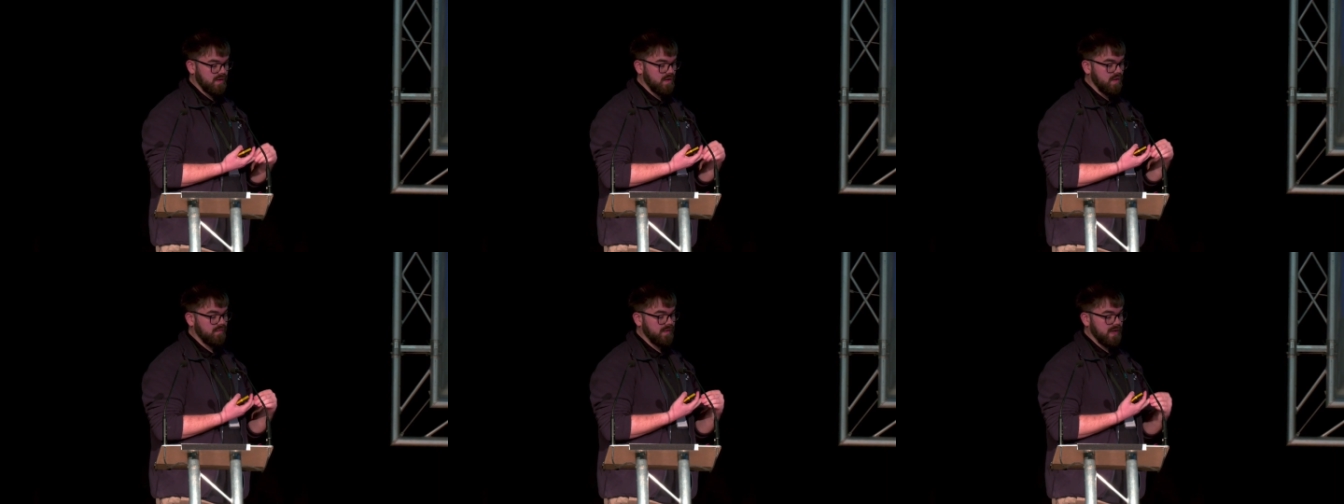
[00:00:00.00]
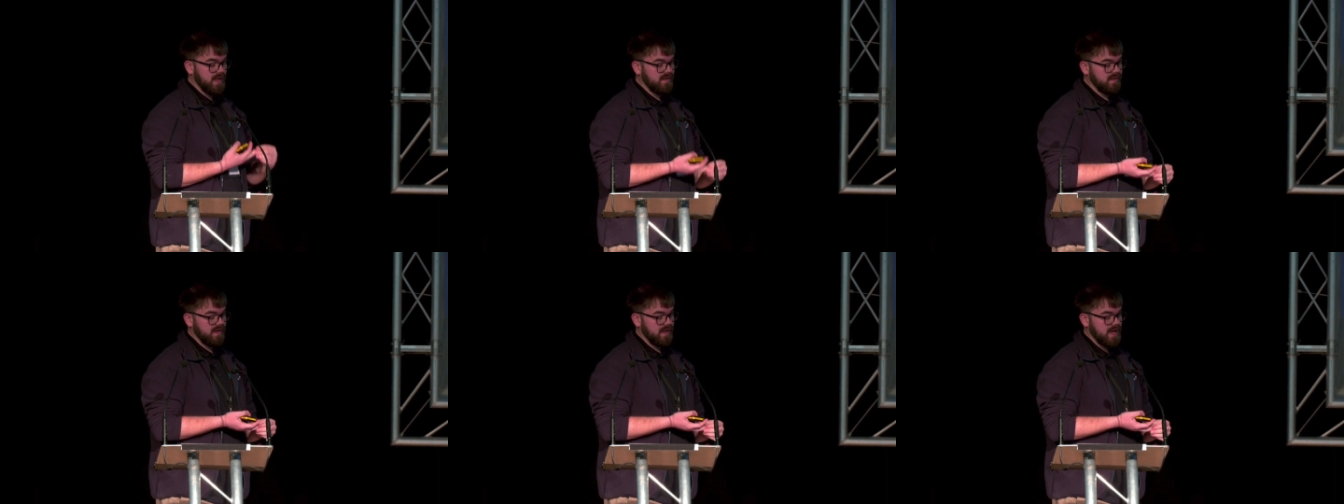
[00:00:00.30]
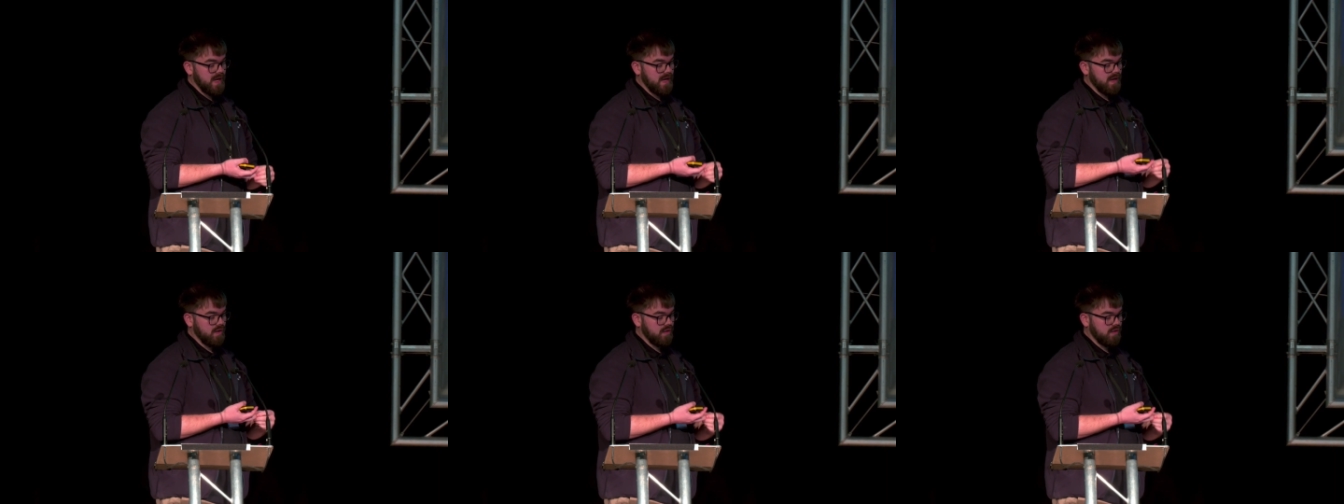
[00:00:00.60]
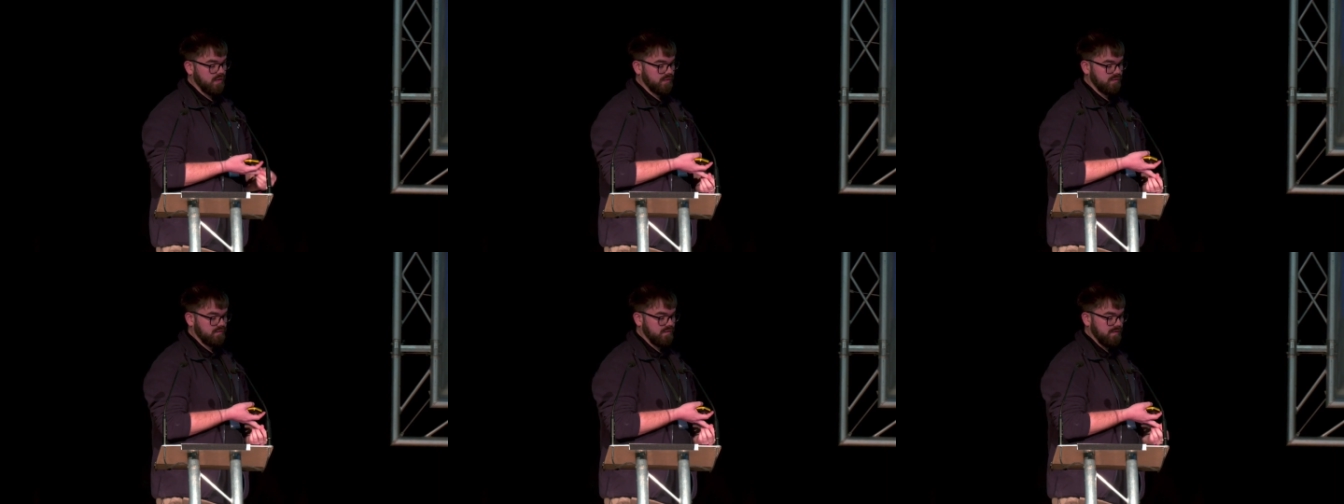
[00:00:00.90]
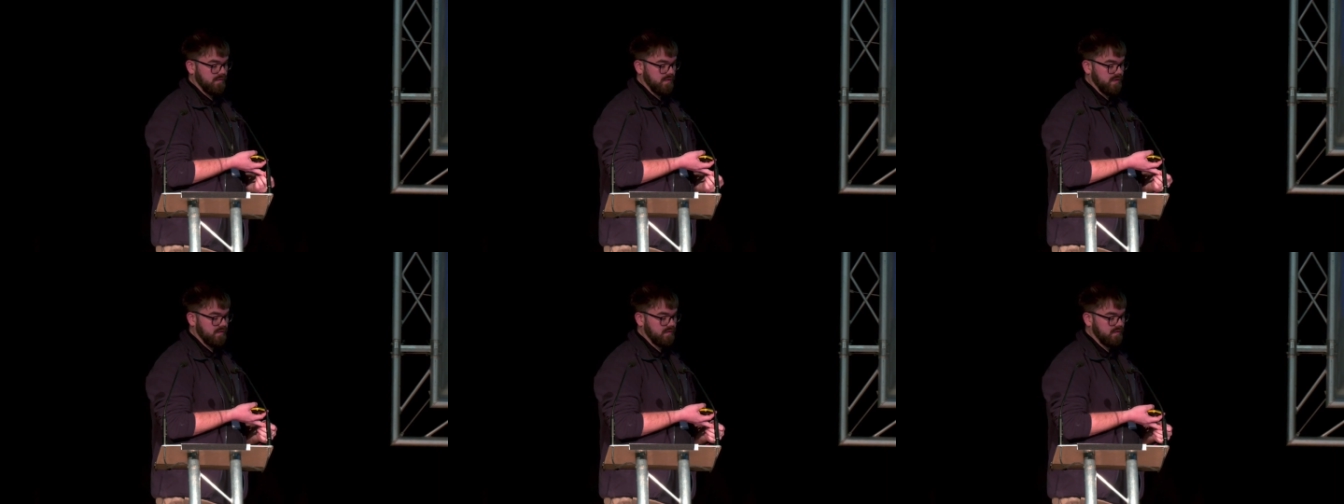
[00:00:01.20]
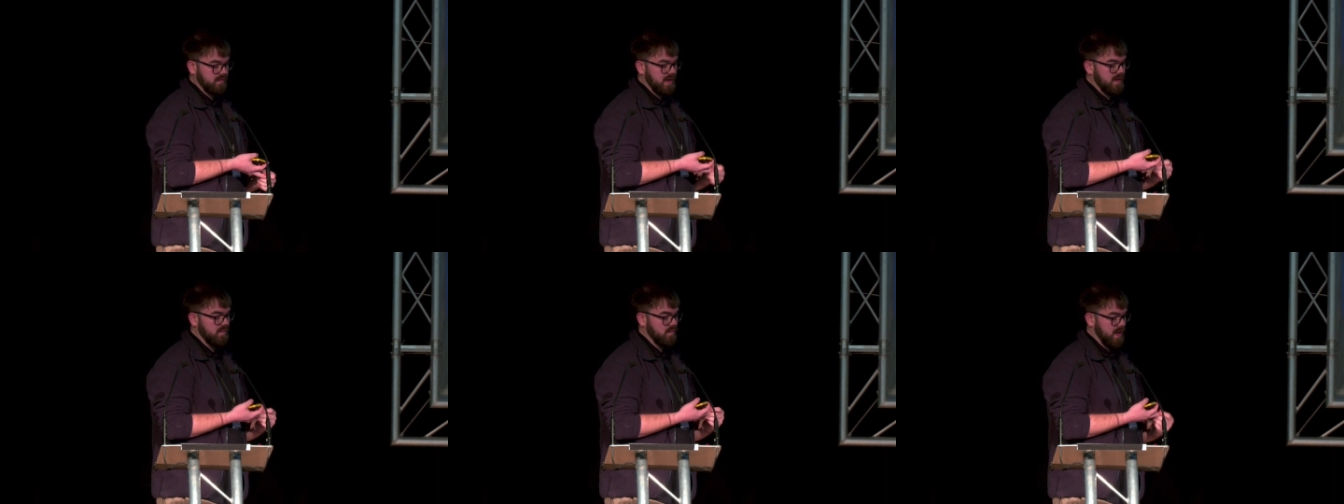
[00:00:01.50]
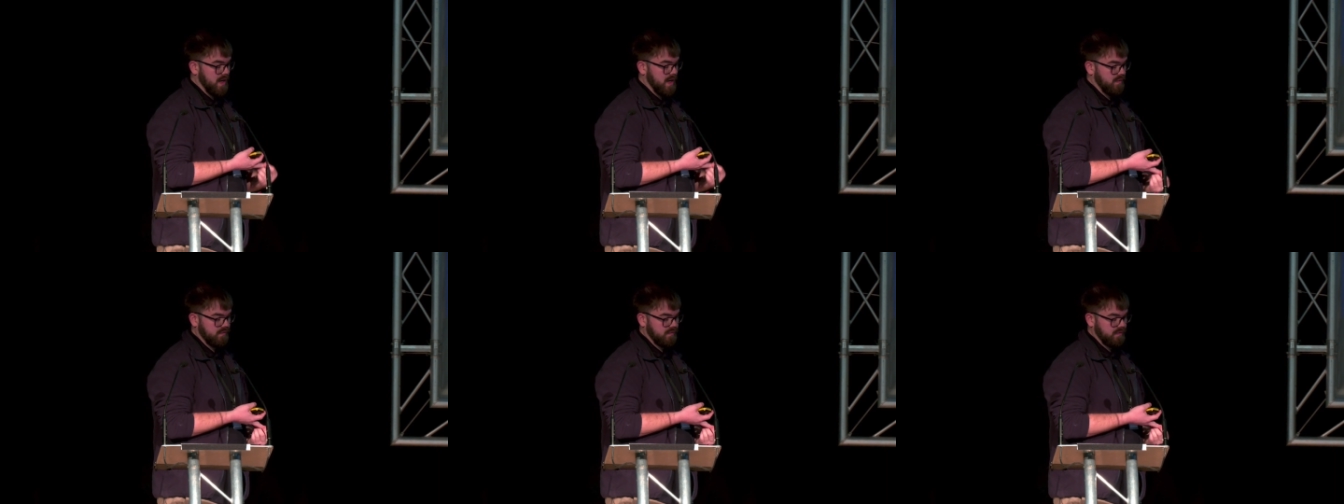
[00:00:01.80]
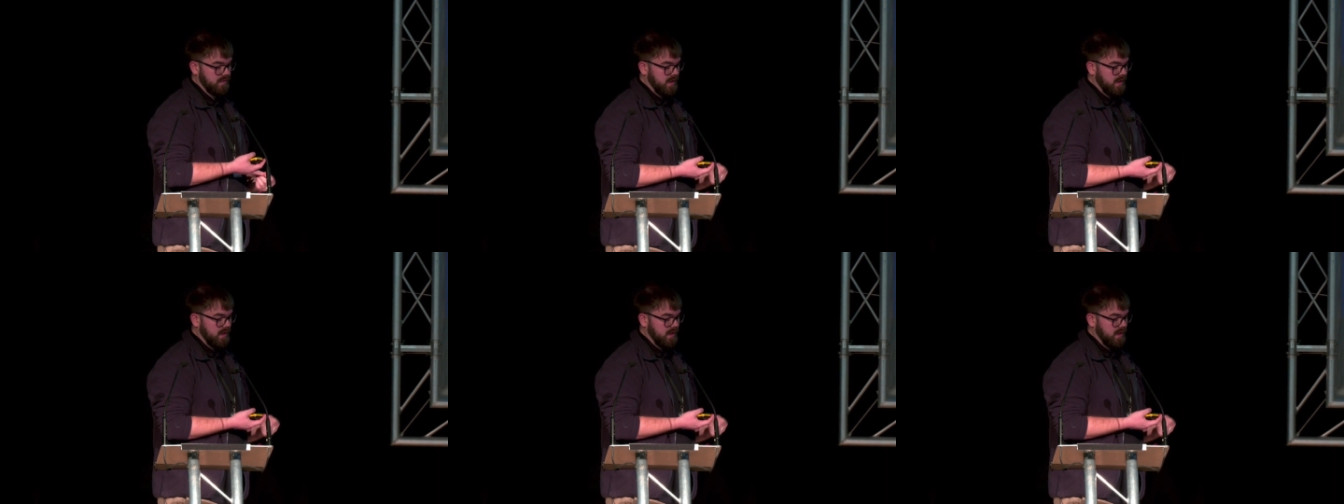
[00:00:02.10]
of eDNA across rivers in Wales.